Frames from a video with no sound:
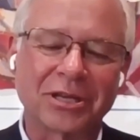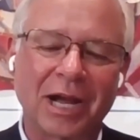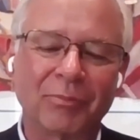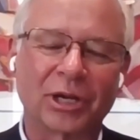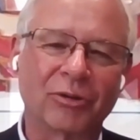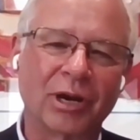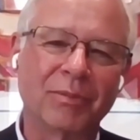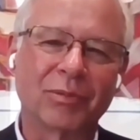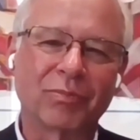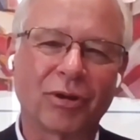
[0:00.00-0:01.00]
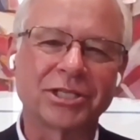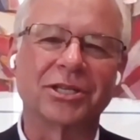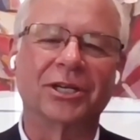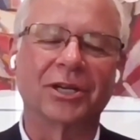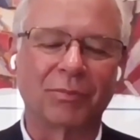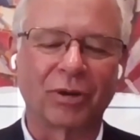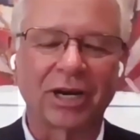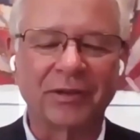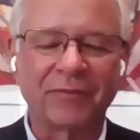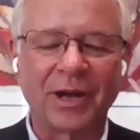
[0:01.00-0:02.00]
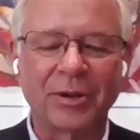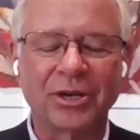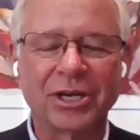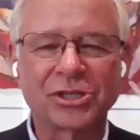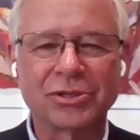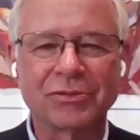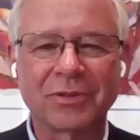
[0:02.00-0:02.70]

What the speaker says: I'm Rick Graber, president of the Bradley Foundation.